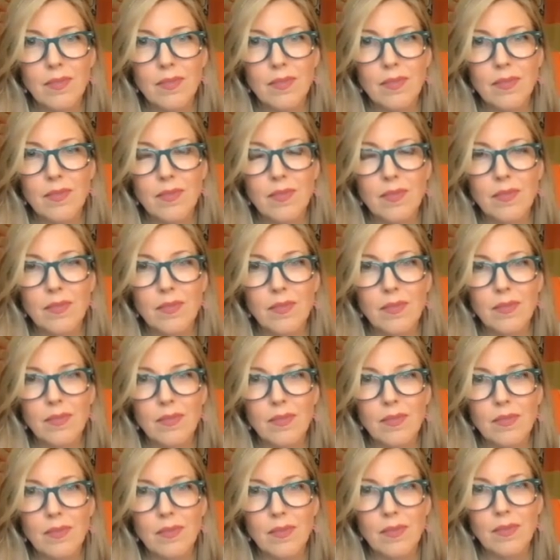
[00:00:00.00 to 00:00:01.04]

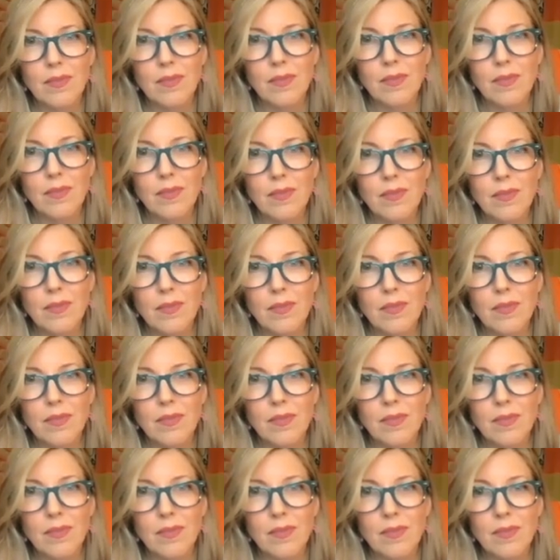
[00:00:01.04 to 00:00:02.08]

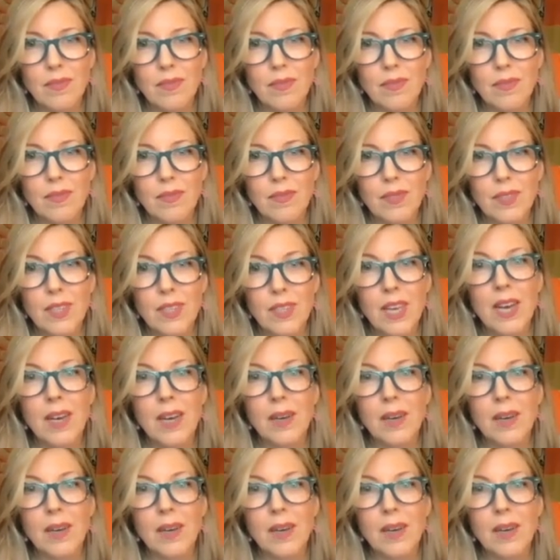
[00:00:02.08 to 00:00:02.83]
[no speech]